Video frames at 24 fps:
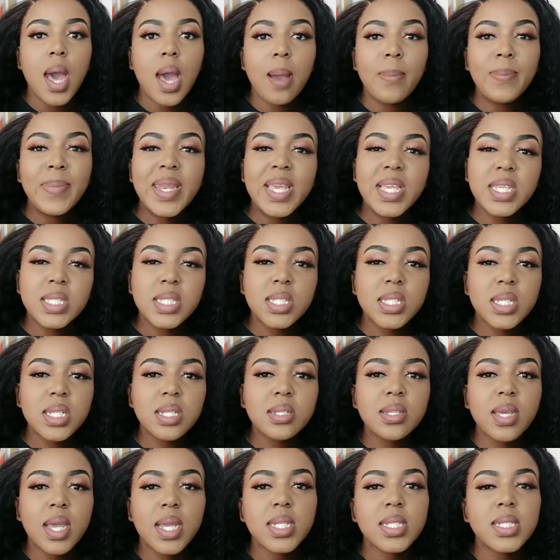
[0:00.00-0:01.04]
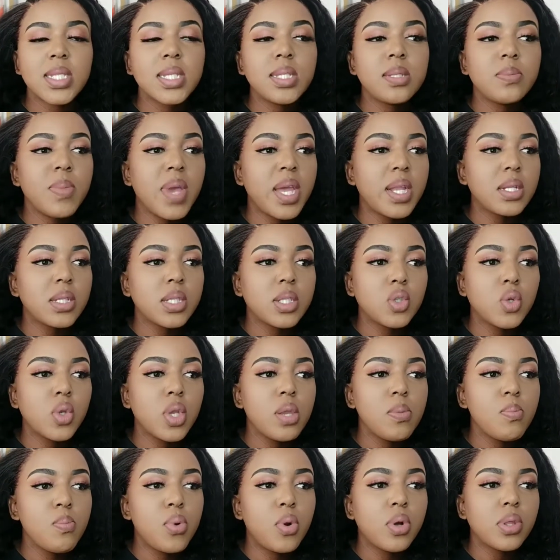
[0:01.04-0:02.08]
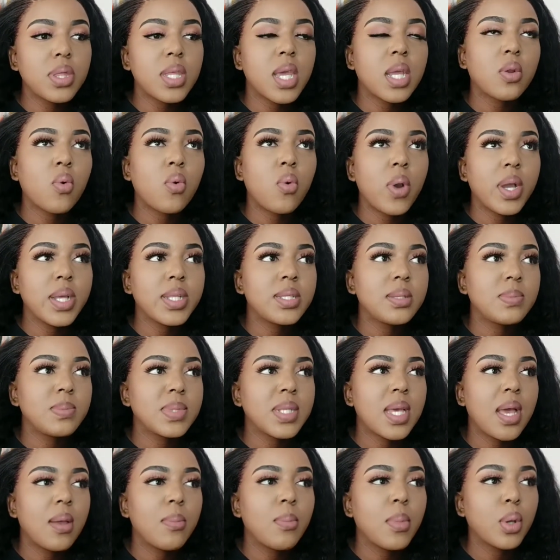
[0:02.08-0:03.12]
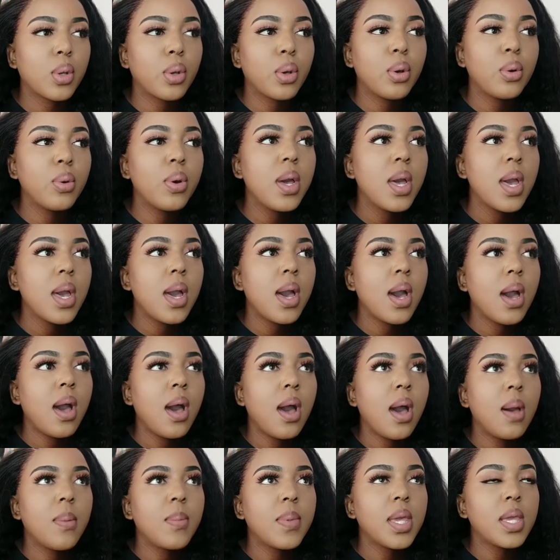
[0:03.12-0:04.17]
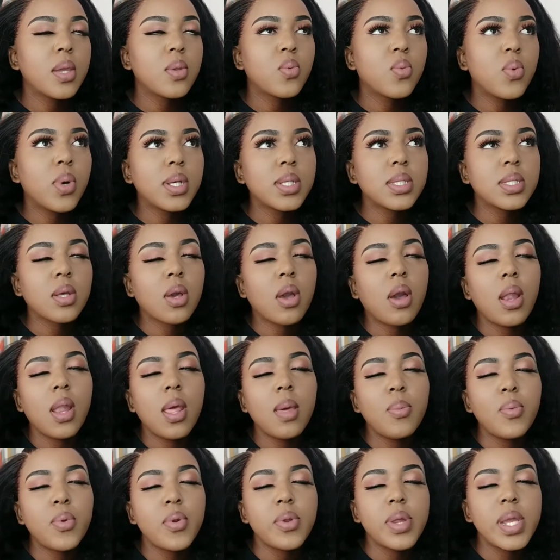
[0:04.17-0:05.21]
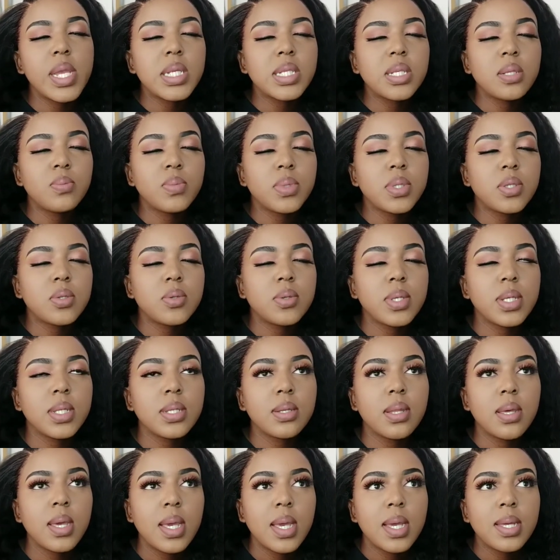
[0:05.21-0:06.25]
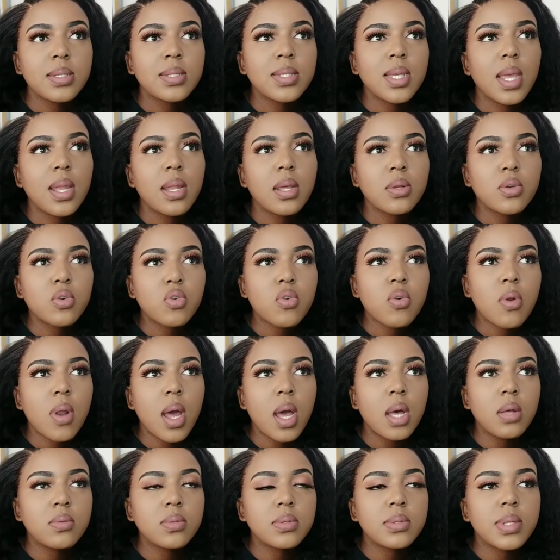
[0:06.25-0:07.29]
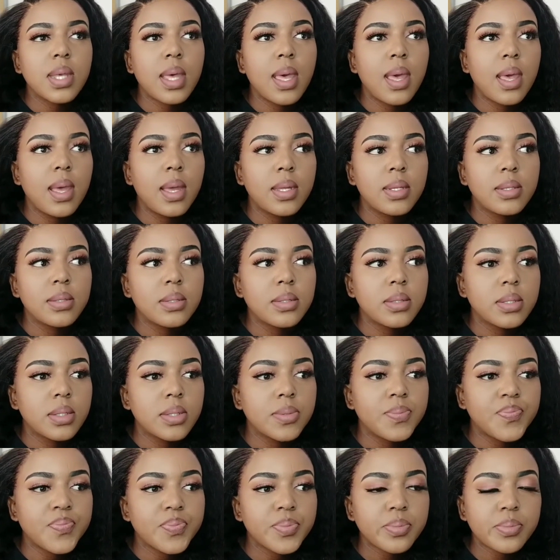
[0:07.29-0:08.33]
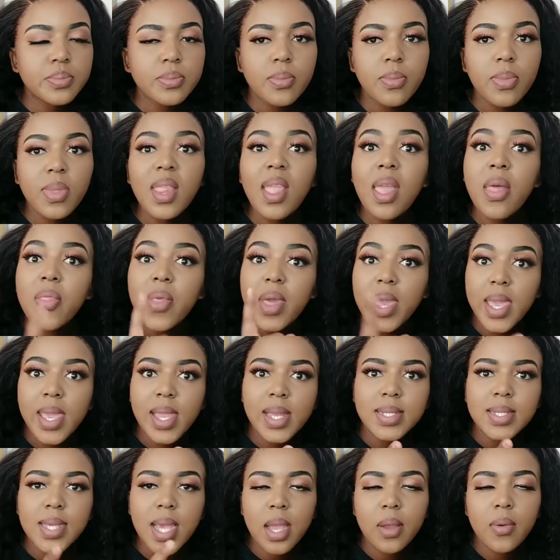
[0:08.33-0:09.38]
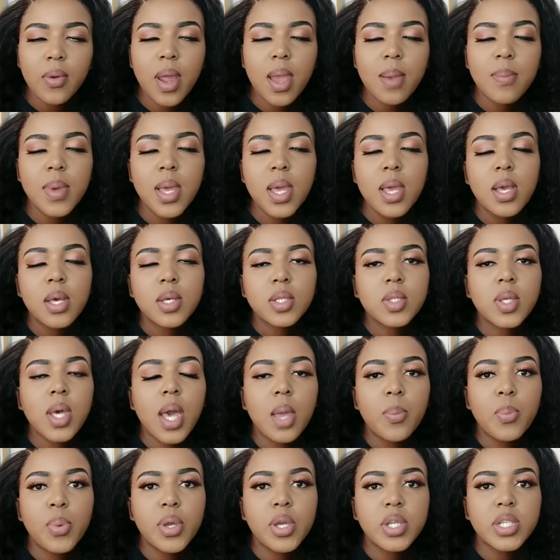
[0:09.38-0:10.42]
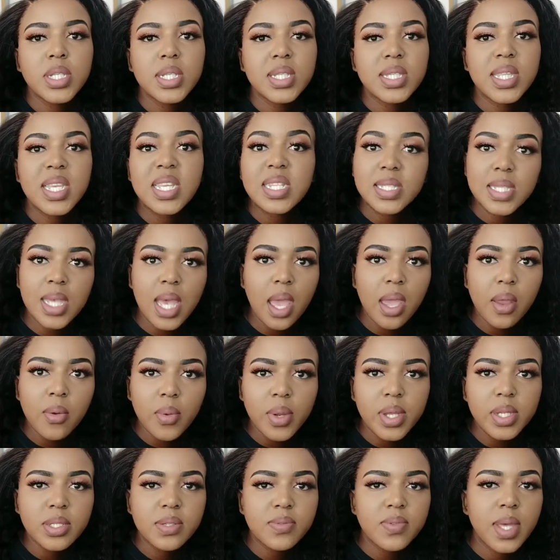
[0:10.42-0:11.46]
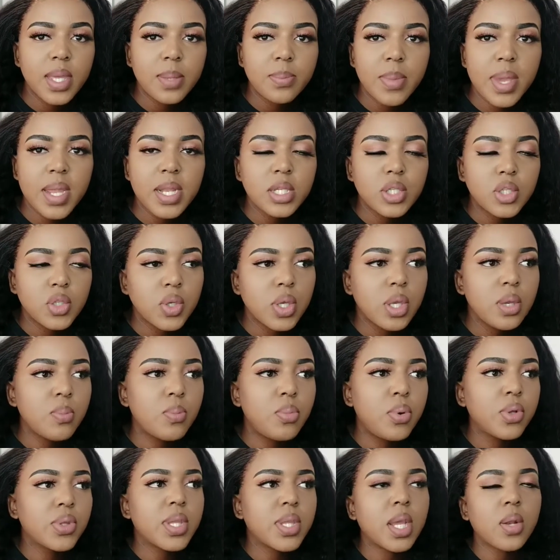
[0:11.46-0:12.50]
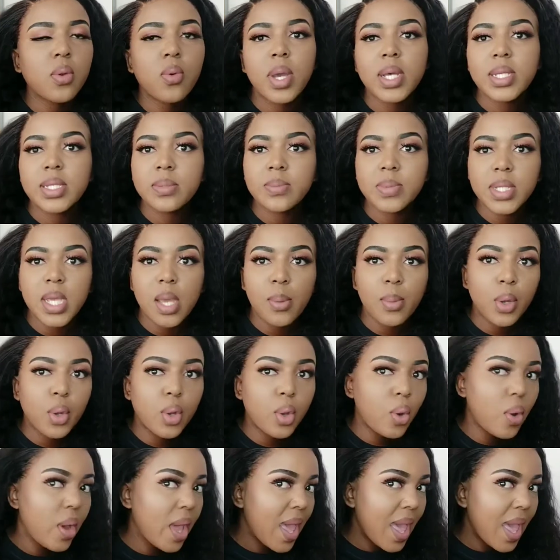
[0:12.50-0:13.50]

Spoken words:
lace tint. I did manage to import that quite some time ago. It was a collaboration between Tailored Crowns and the Hair Diagram. So I purchased the entire range of that, managed to import that quite some time ago,